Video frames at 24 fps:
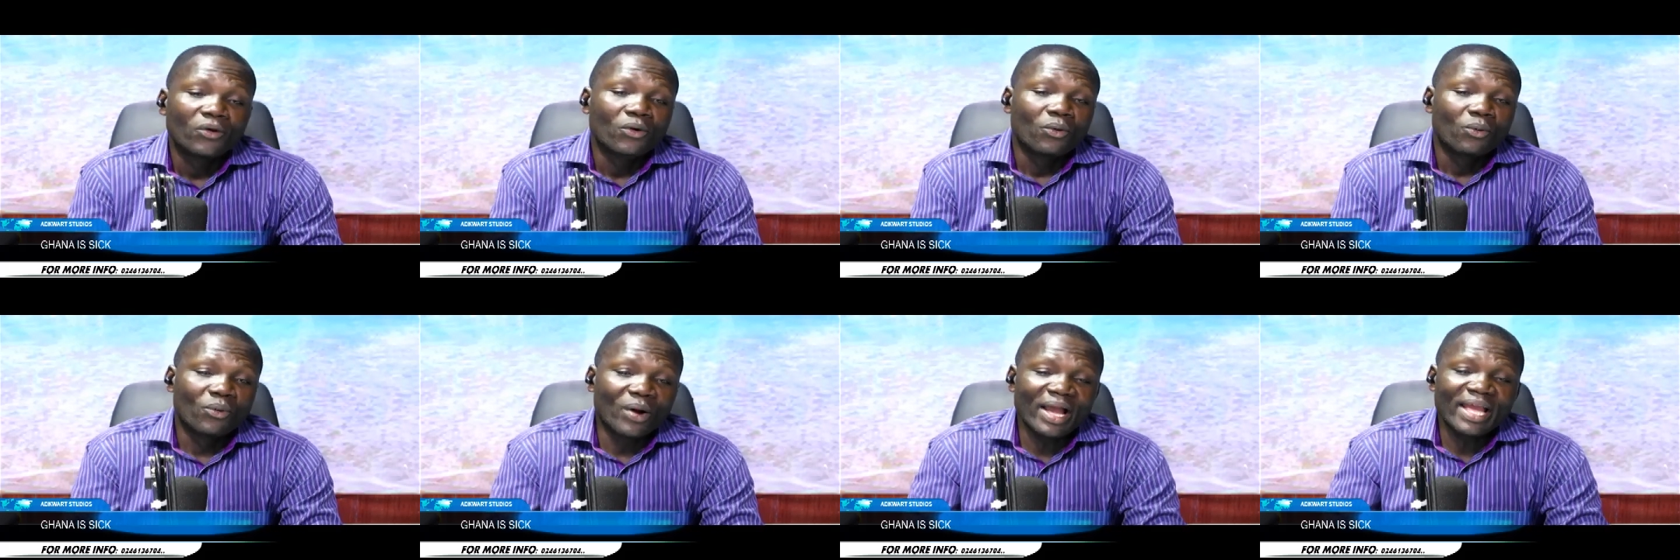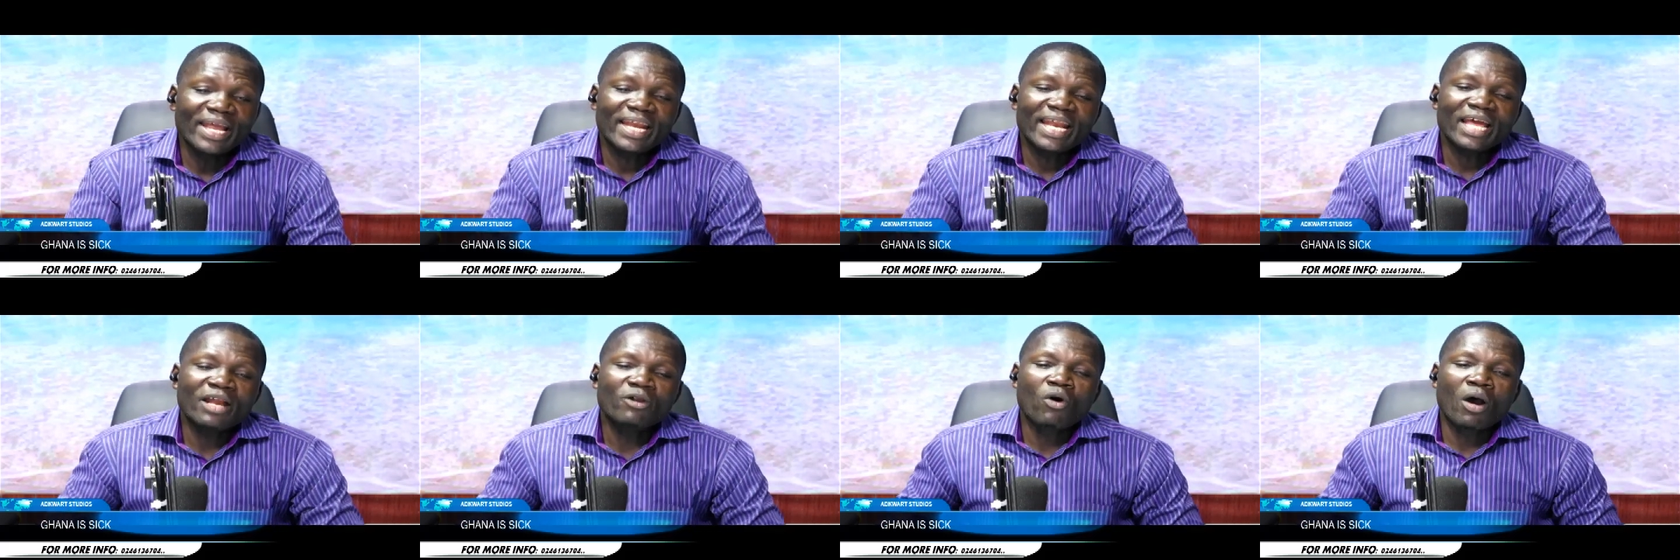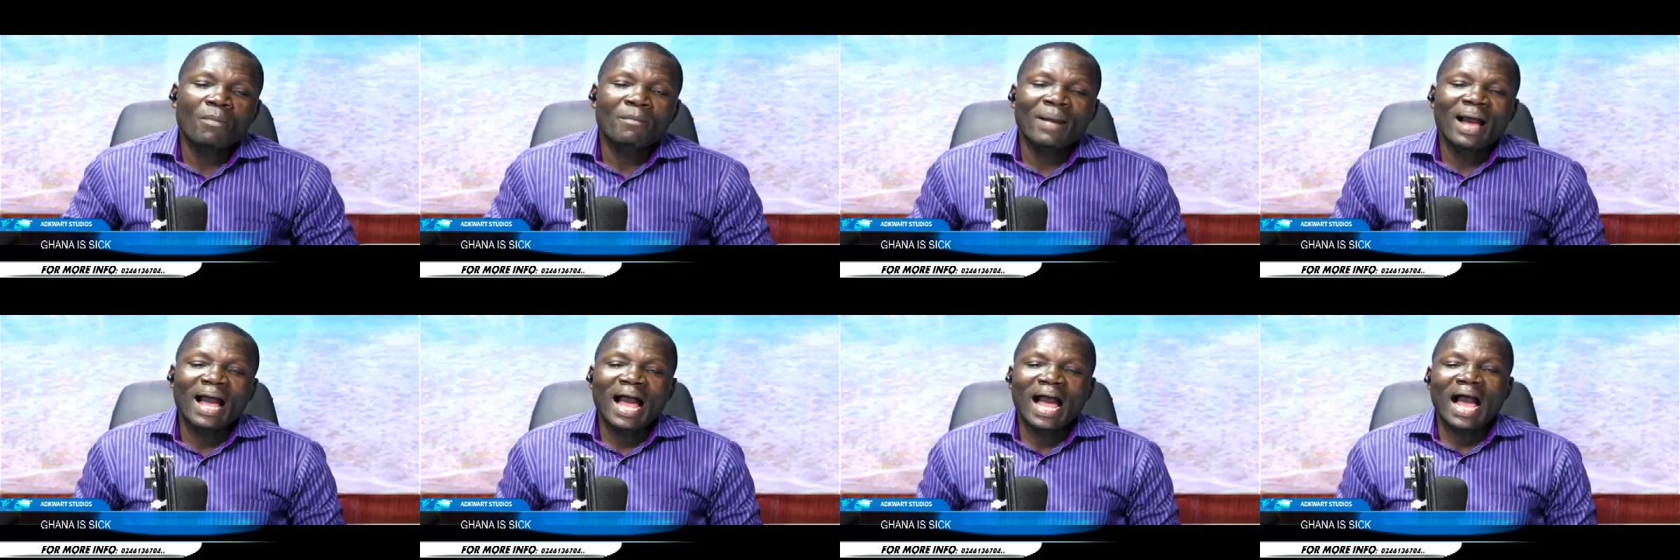wey ne
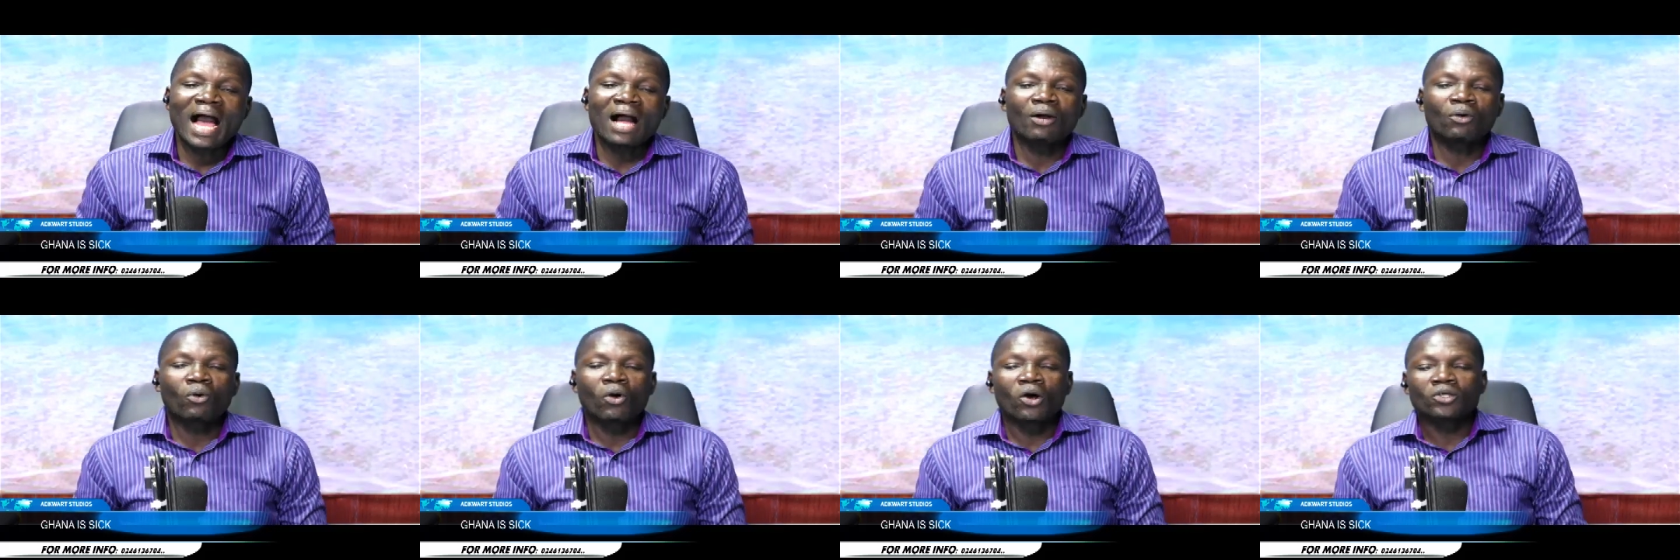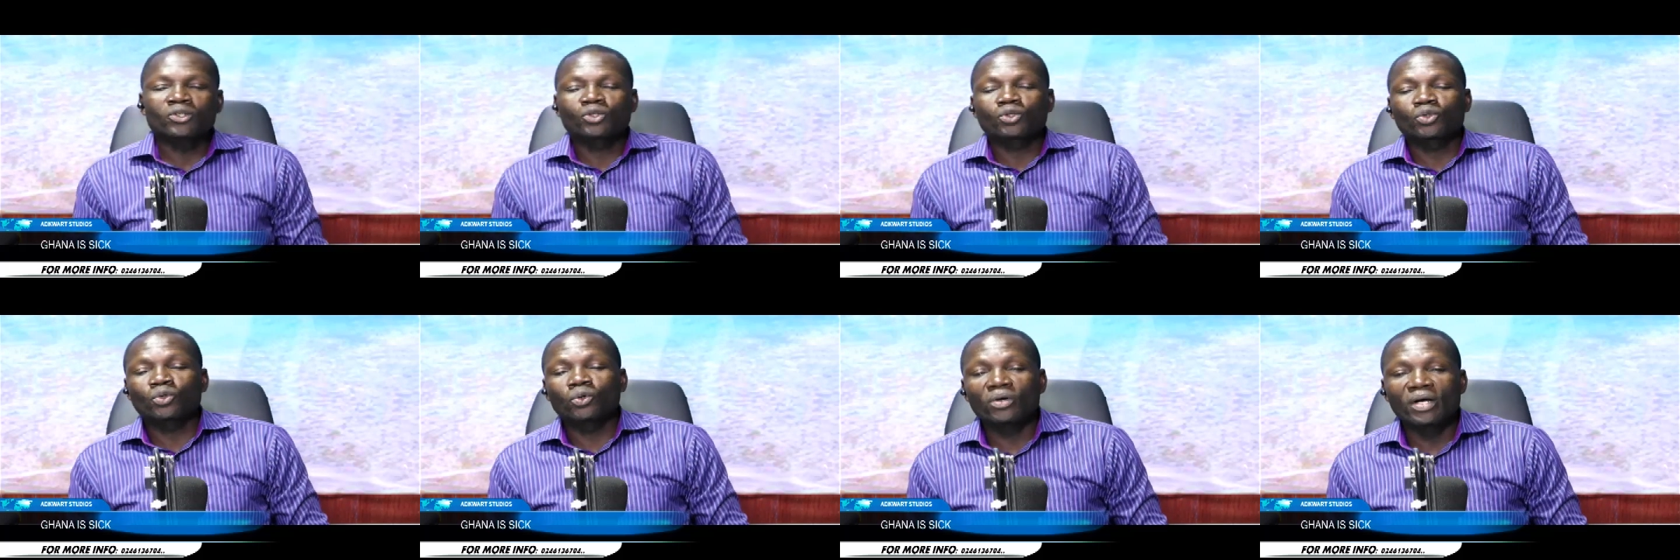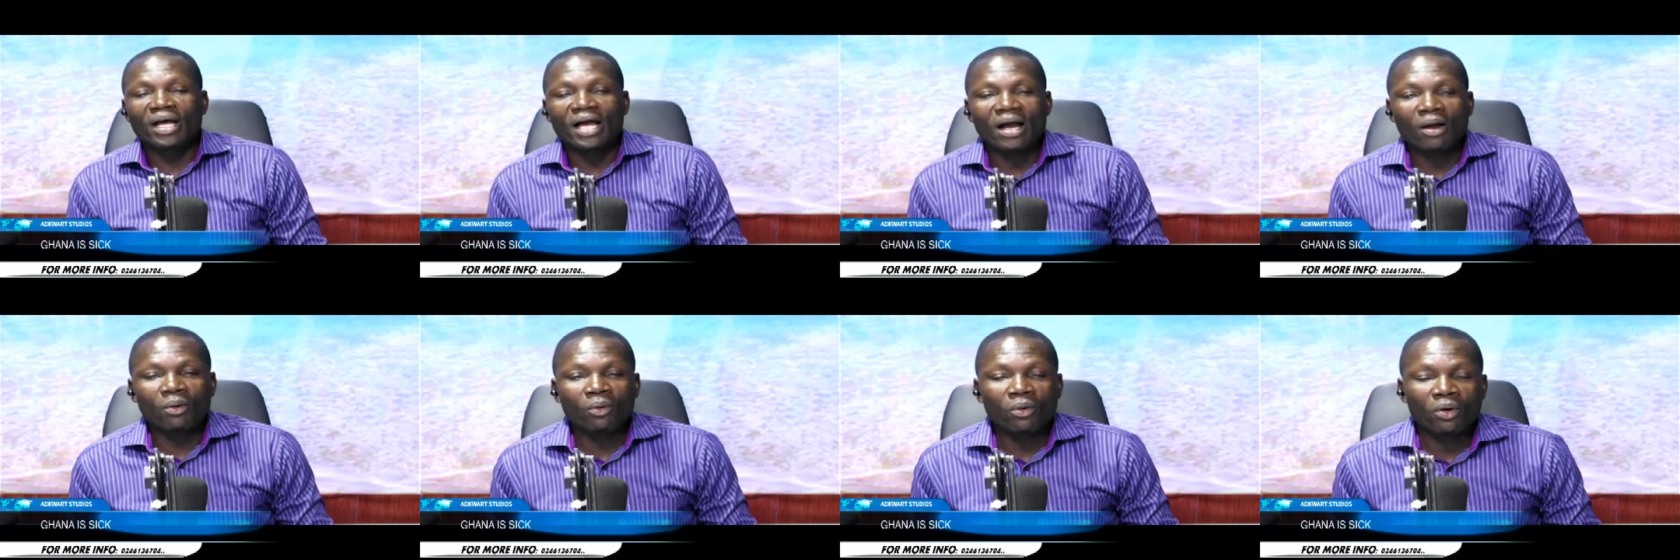noma akoso
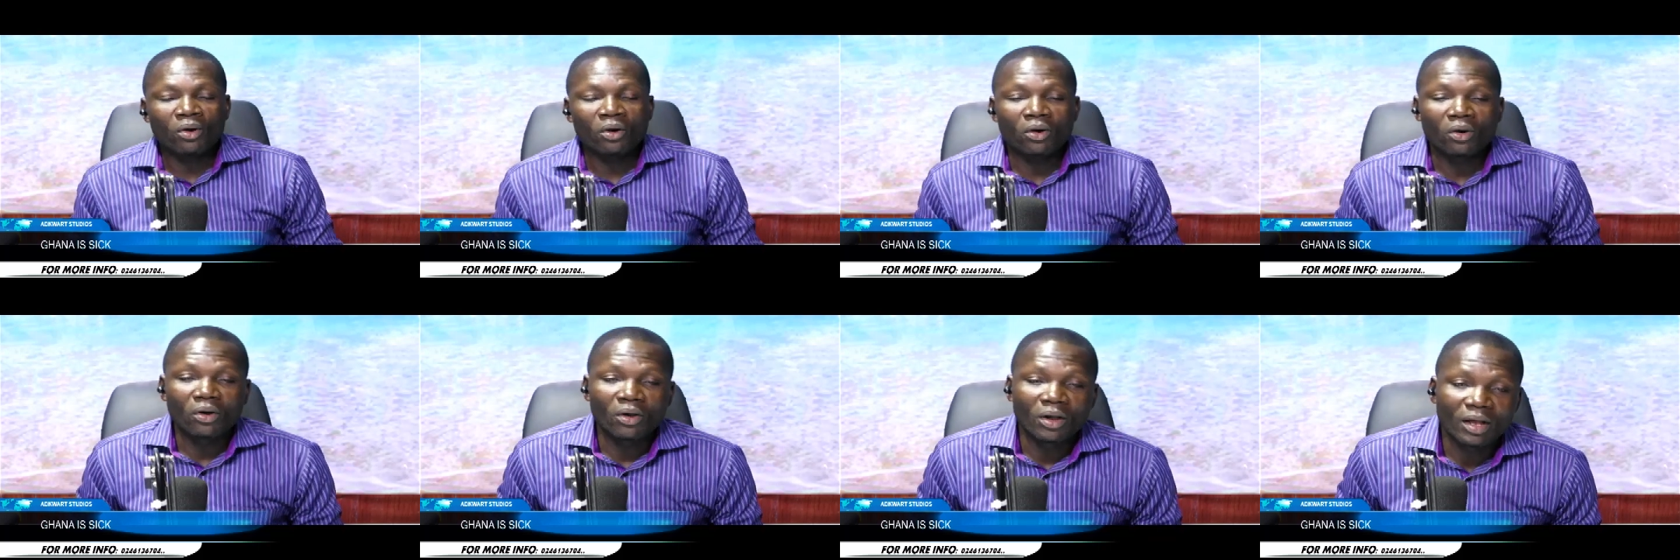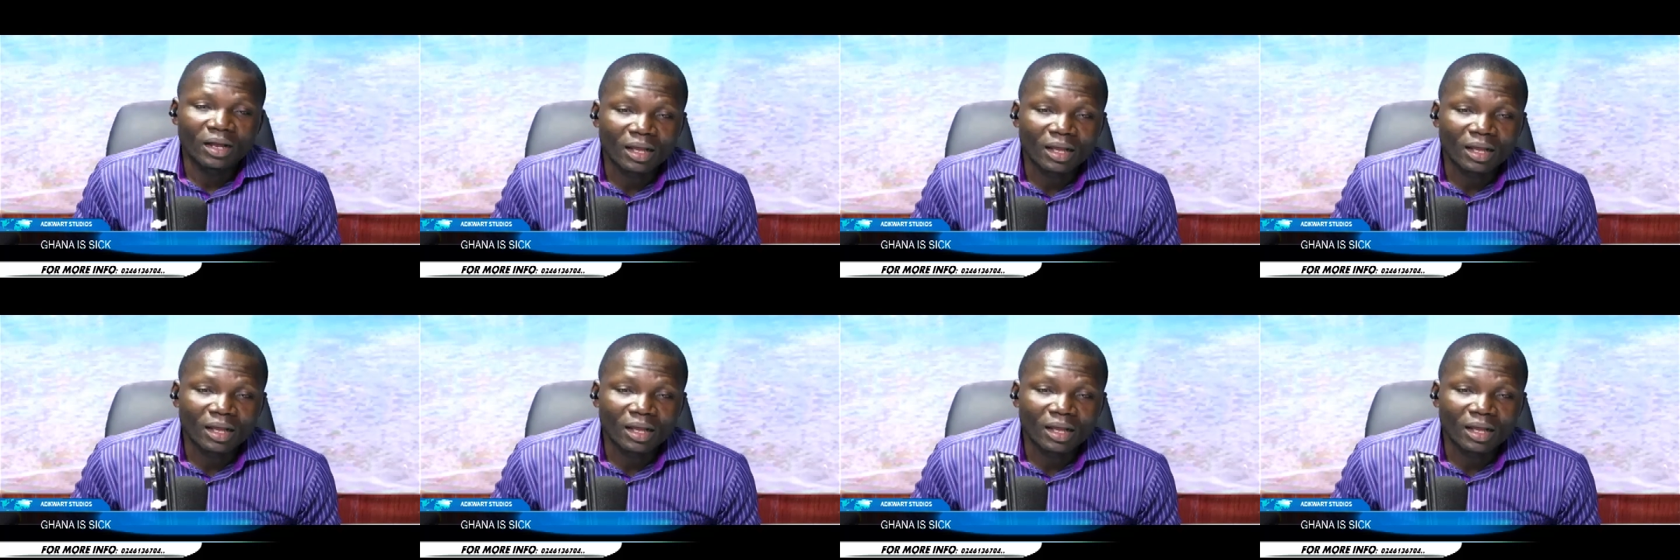ewo